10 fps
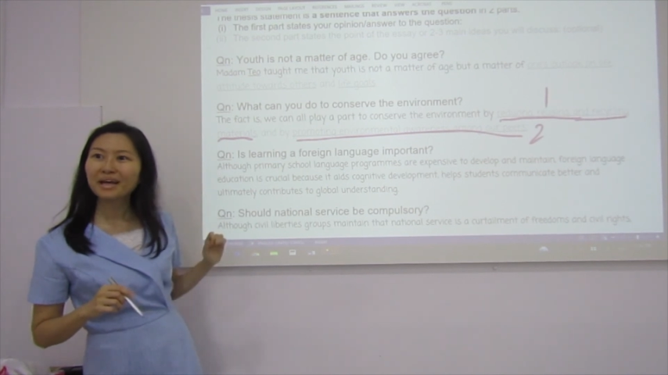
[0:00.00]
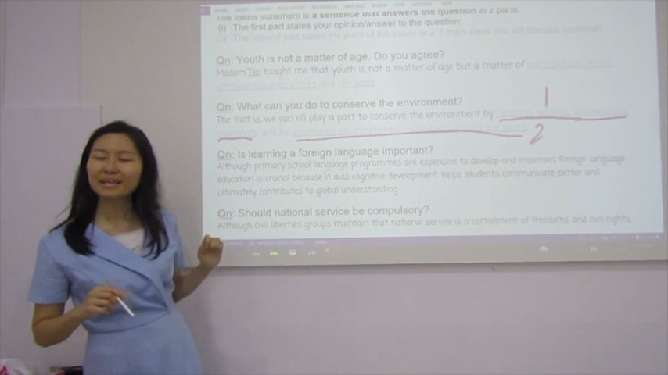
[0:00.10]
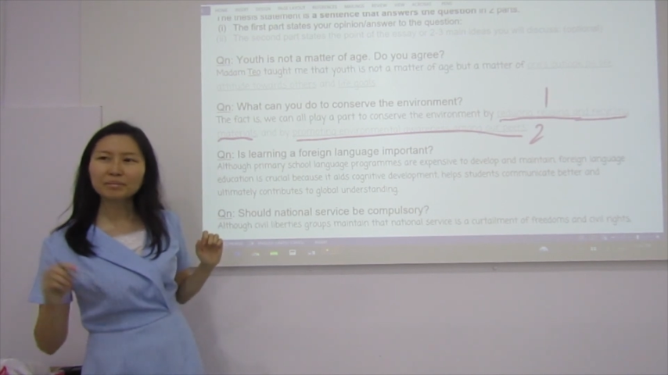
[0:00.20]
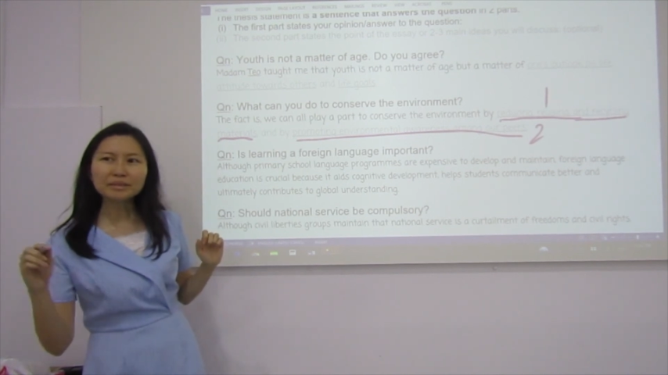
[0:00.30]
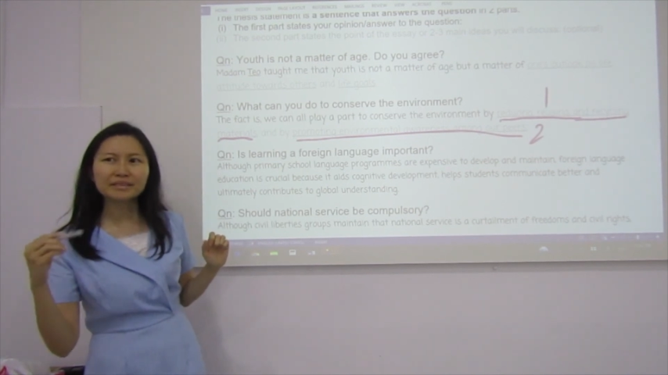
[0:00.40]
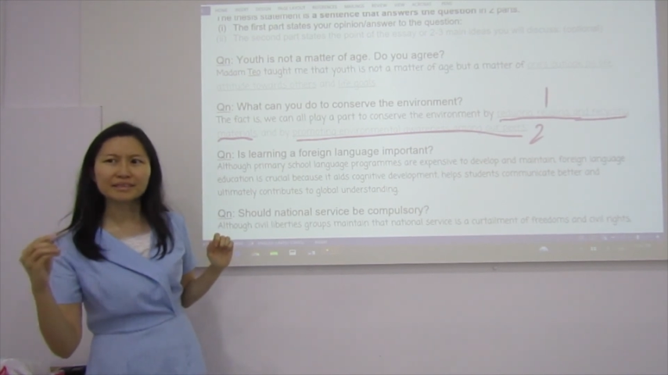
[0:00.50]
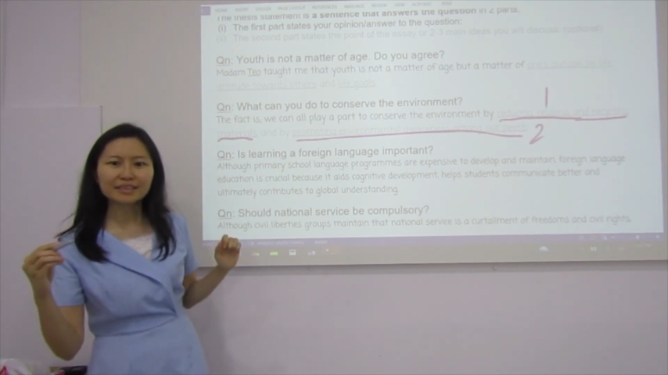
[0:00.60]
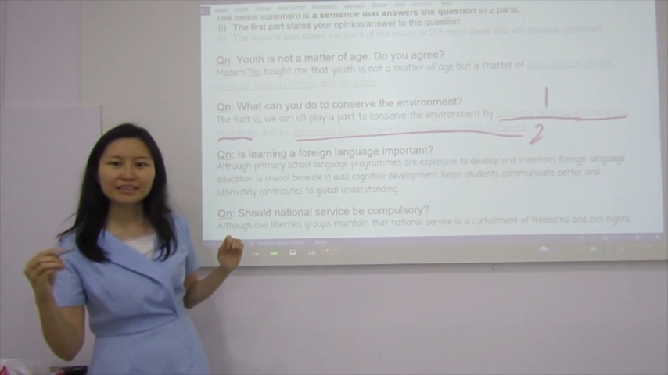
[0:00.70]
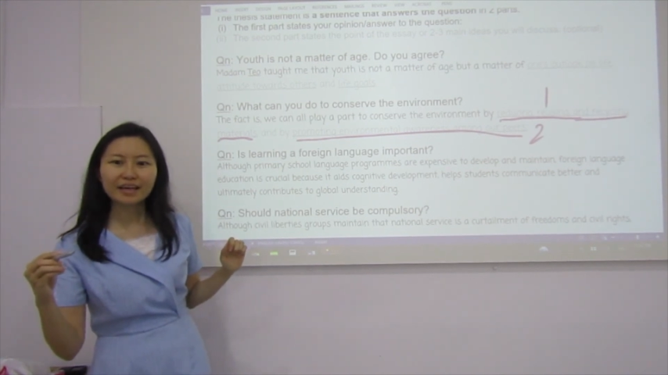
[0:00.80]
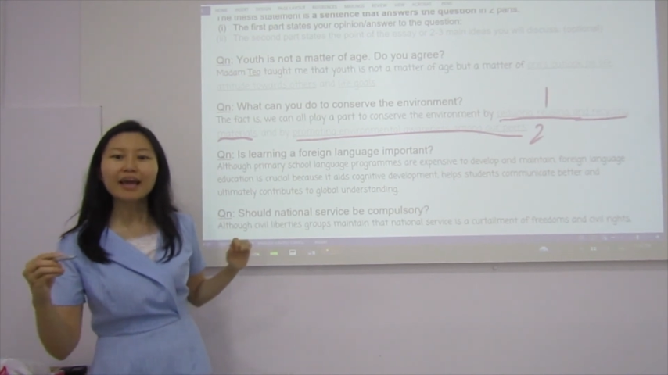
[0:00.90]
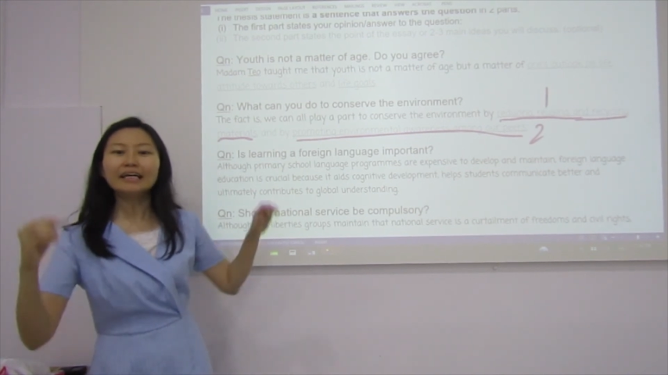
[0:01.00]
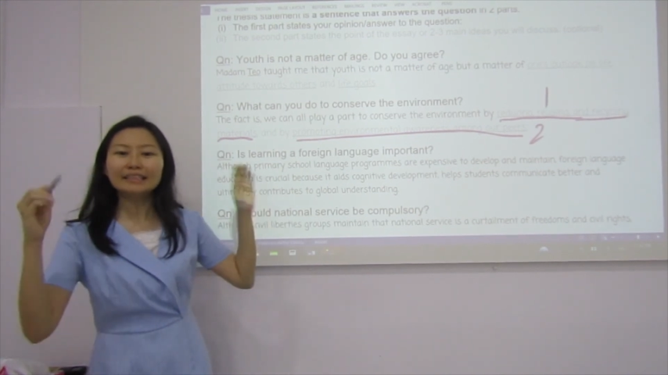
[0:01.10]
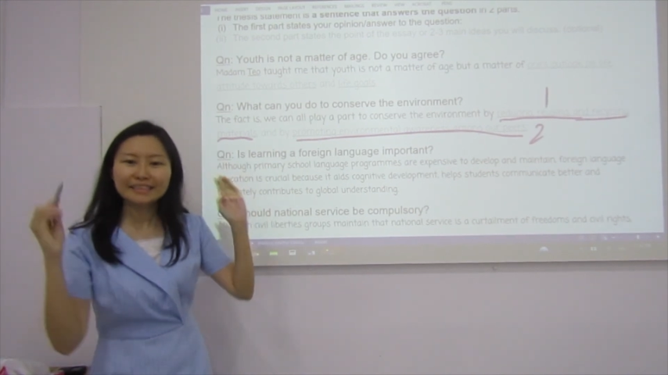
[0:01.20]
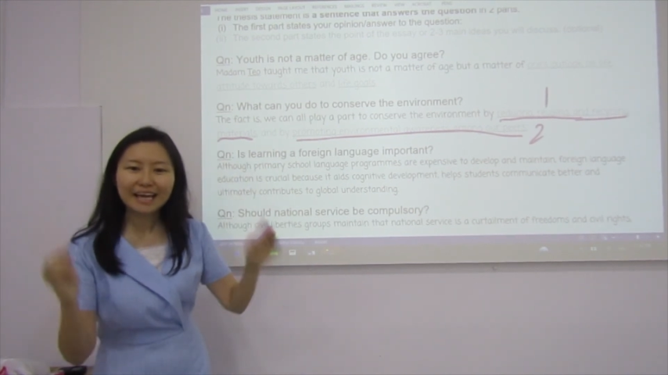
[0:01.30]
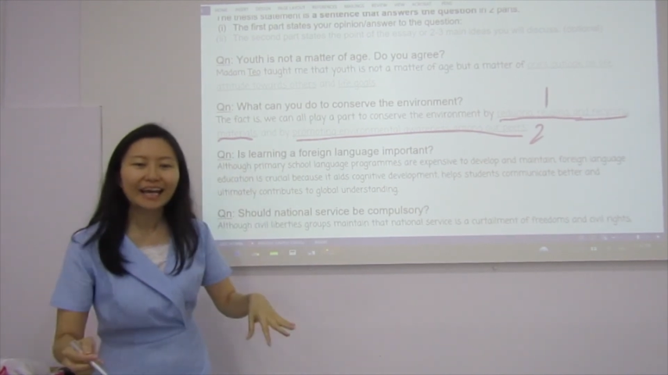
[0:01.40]
That means, did they say,
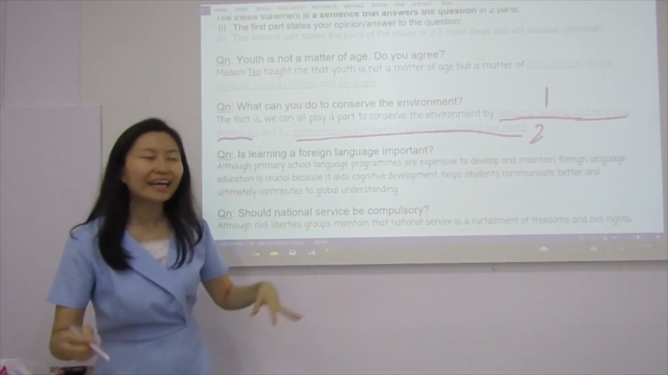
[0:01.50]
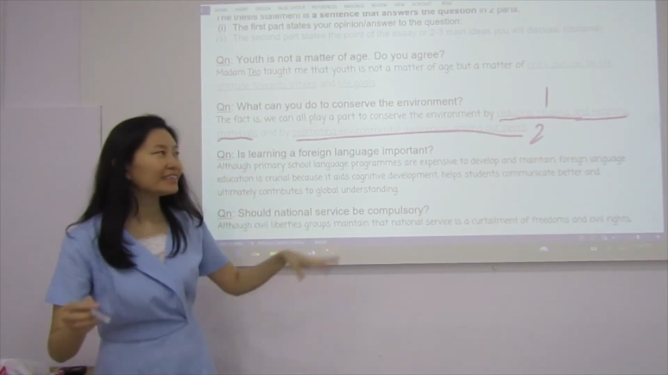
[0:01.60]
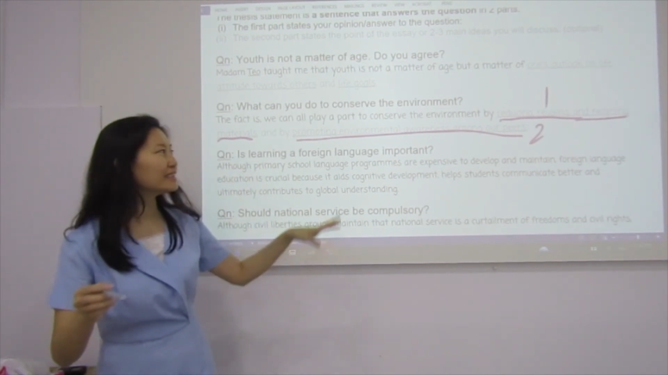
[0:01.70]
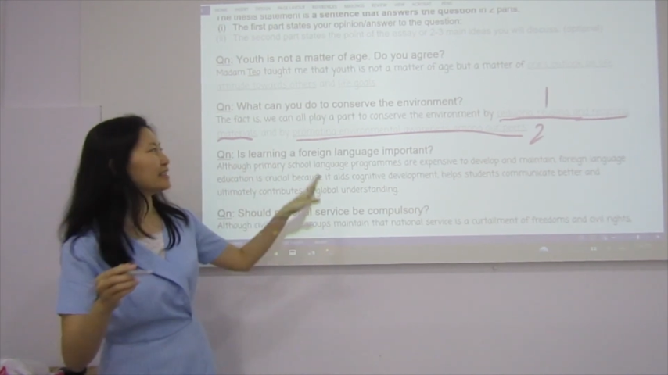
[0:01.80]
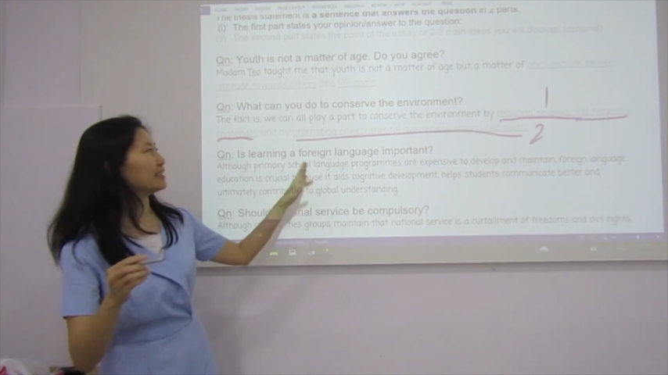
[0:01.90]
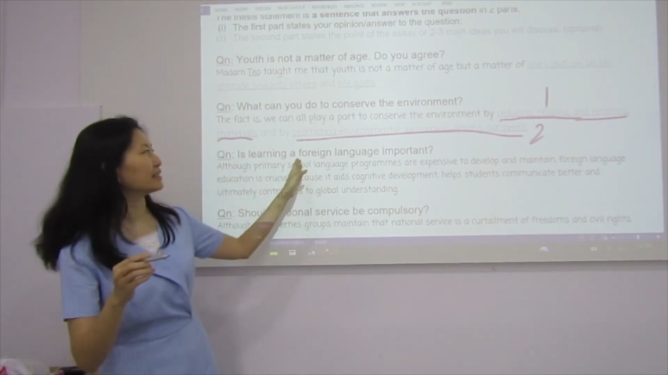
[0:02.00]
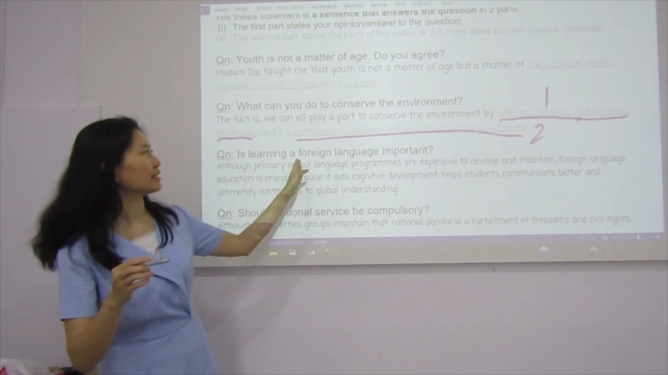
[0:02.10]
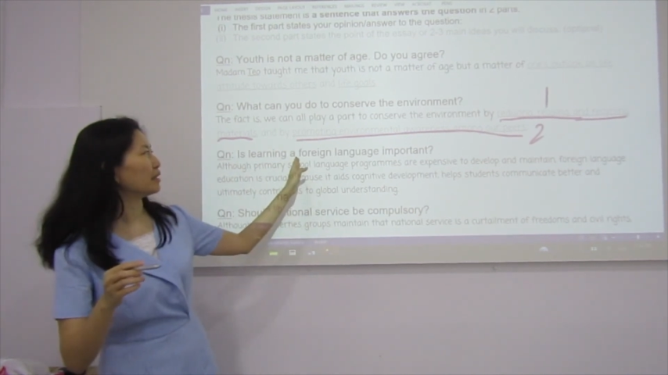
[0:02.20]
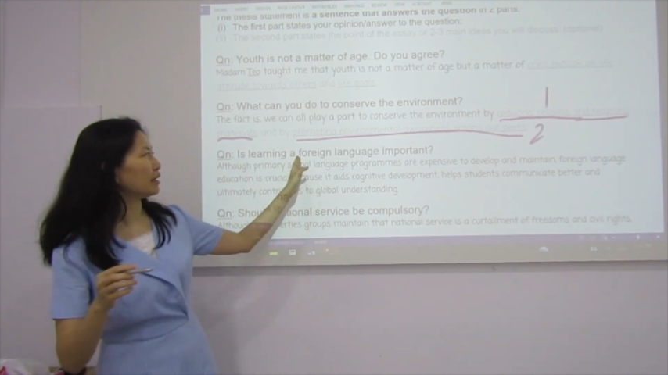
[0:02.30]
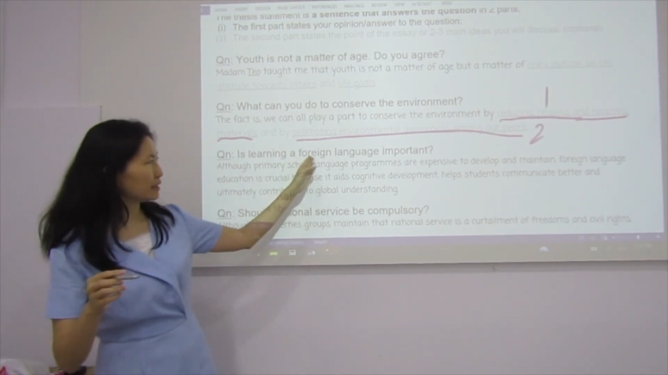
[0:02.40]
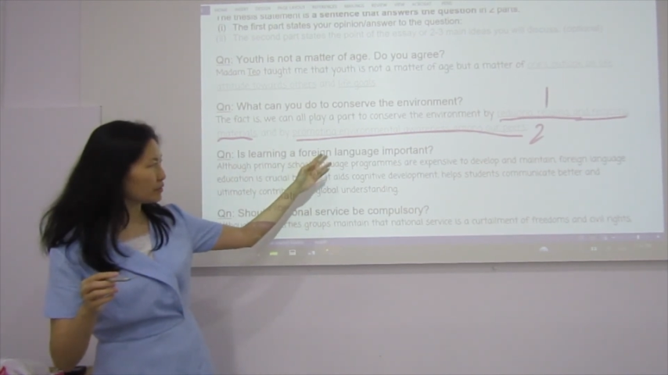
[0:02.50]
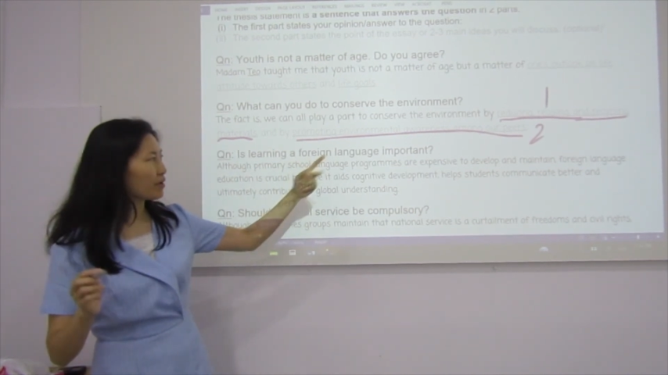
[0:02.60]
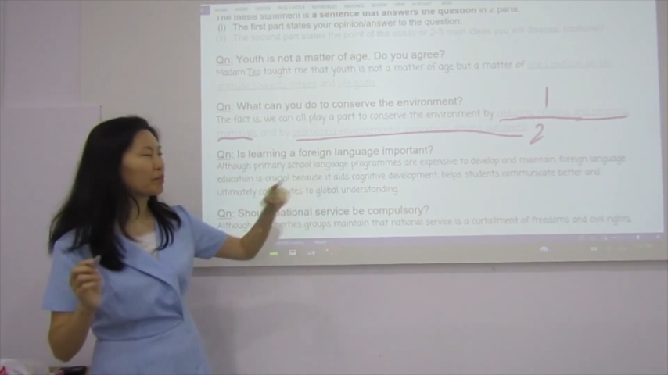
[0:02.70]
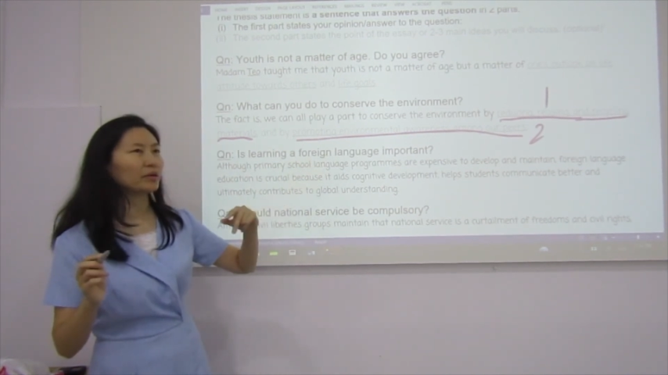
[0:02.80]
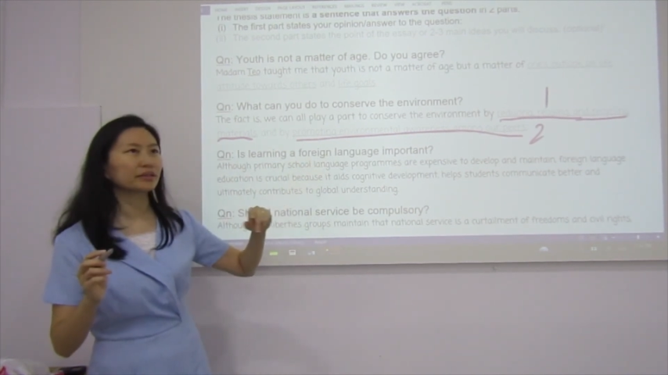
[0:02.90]
yes, is
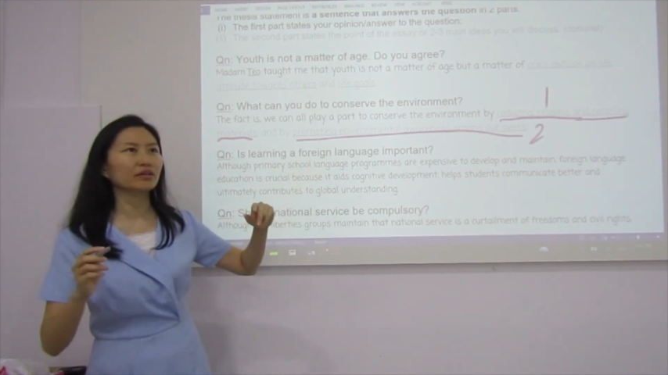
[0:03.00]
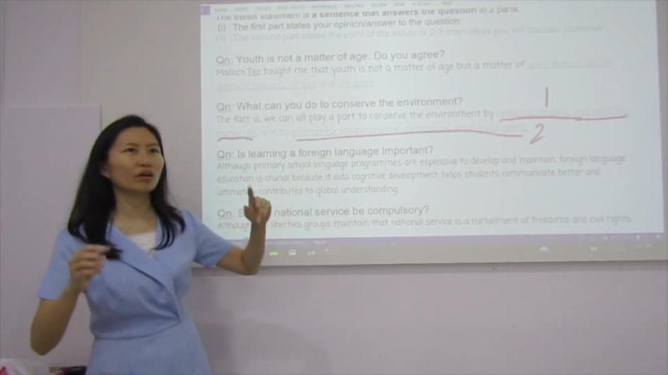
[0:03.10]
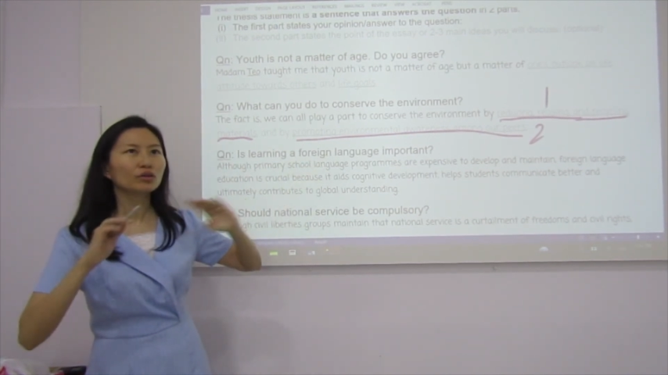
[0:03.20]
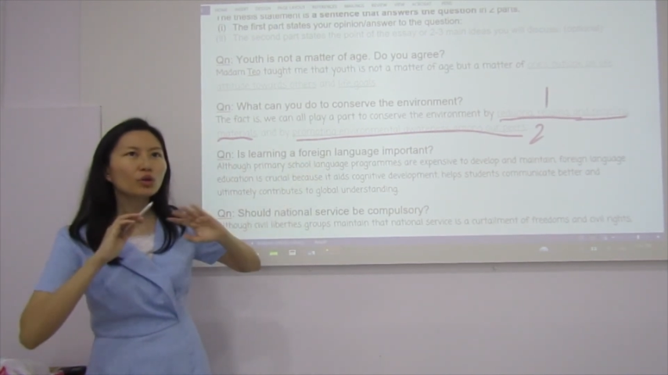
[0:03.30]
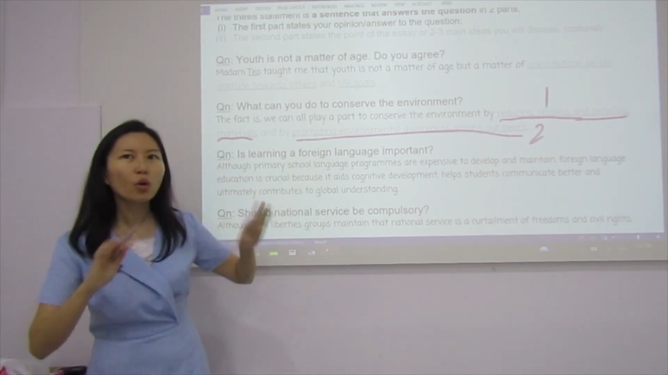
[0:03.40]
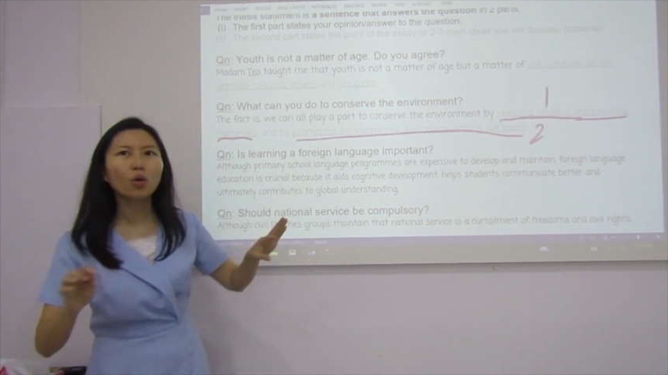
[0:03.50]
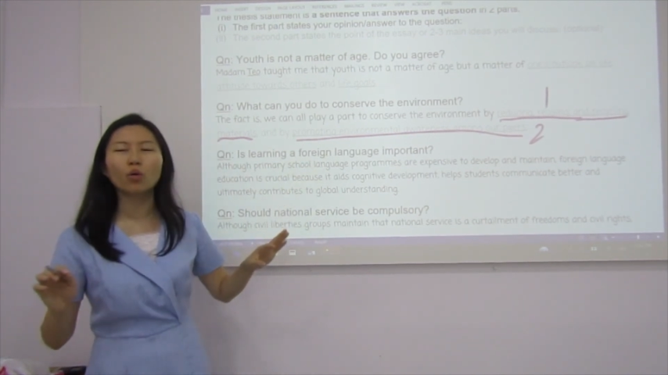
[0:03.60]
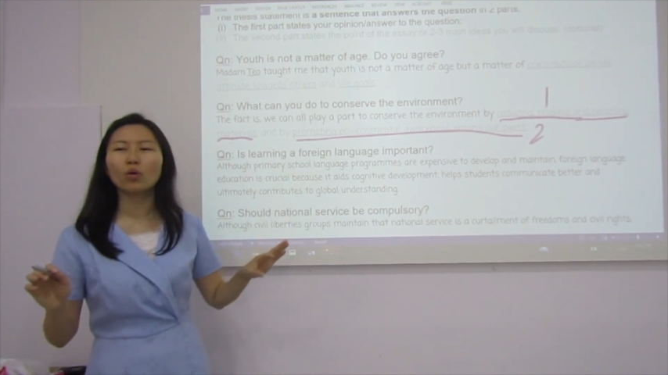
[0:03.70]
very important, or no?